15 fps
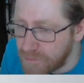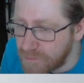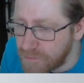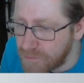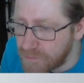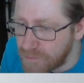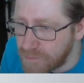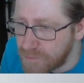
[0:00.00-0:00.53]

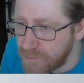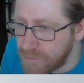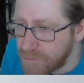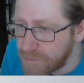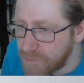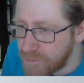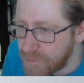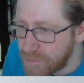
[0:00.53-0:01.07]
So
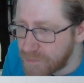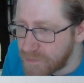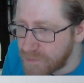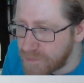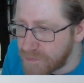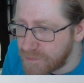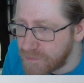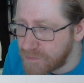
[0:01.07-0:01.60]

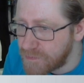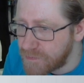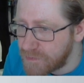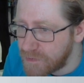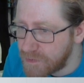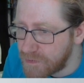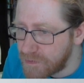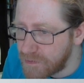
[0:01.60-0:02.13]

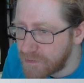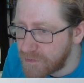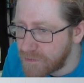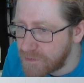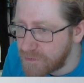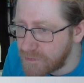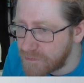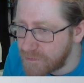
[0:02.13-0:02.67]
take
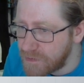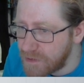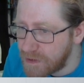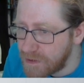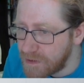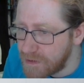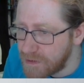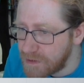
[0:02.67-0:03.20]
this
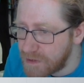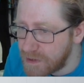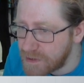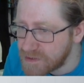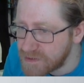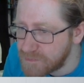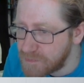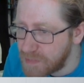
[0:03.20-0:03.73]
line and
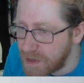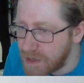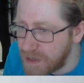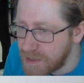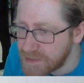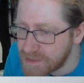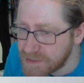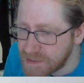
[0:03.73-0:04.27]

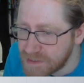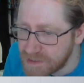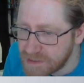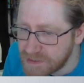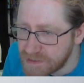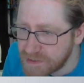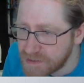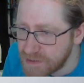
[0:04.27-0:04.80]
split
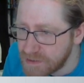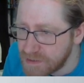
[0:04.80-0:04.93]
it.